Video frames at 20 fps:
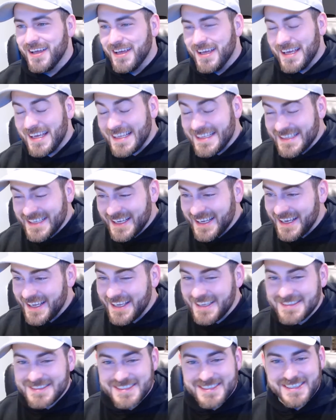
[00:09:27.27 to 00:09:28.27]
He
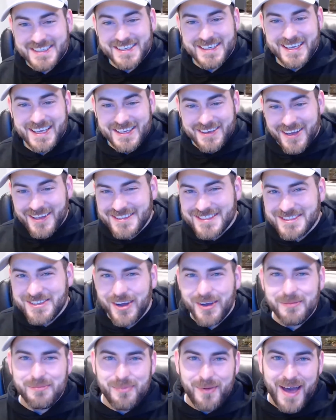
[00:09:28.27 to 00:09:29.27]
didn't. And not to
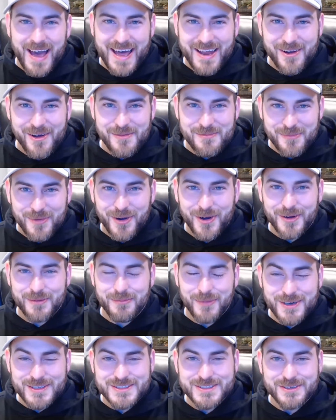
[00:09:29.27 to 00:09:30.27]
talk bad on Mark.
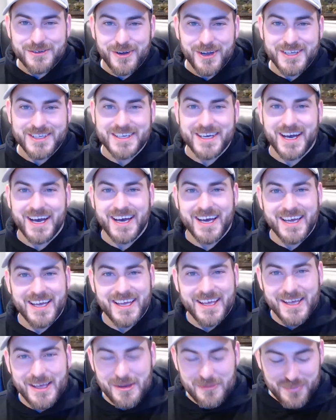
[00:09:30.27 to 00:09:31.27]
Mark's a great guy.
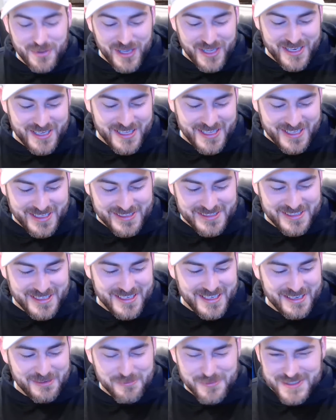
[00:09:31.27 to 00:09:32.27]
But
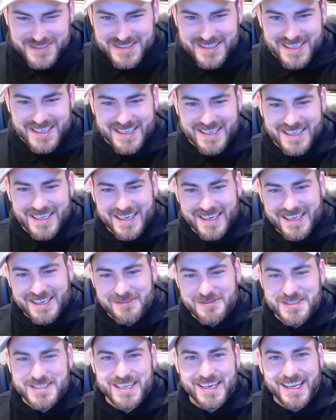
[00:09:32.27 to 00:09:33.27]
it was
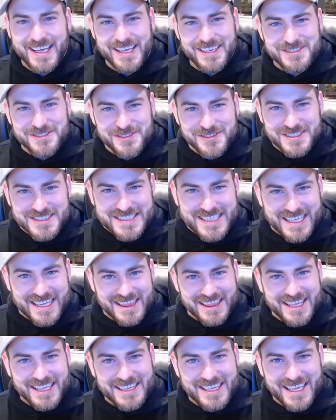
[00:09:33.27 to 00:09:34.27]
an
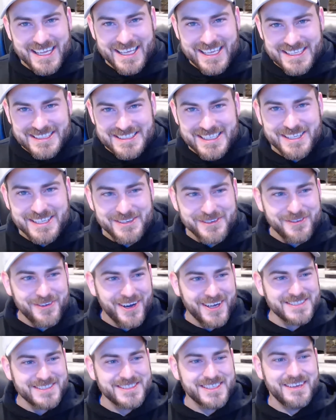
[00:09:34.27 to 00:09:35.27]
interesting thing that he did to
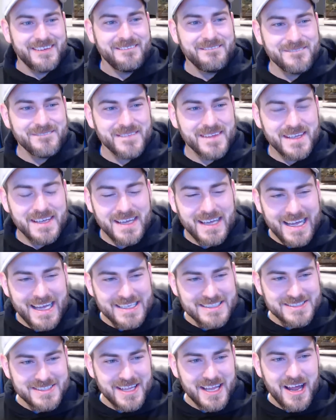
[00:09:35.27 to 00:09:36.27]
us.
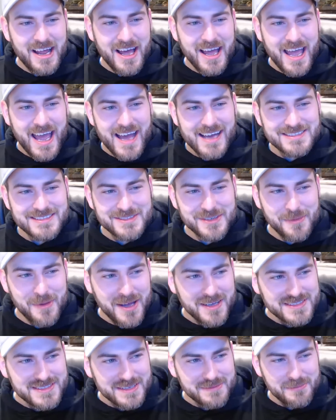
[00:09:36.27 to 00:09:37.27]
And so then I asked him,
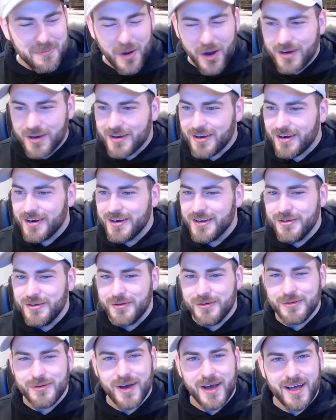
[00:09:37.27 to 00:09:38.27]
I was like, Mark, are
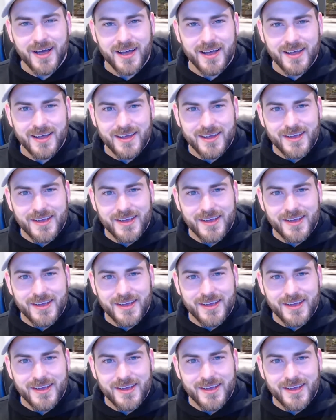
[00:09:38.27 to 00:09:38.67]
you going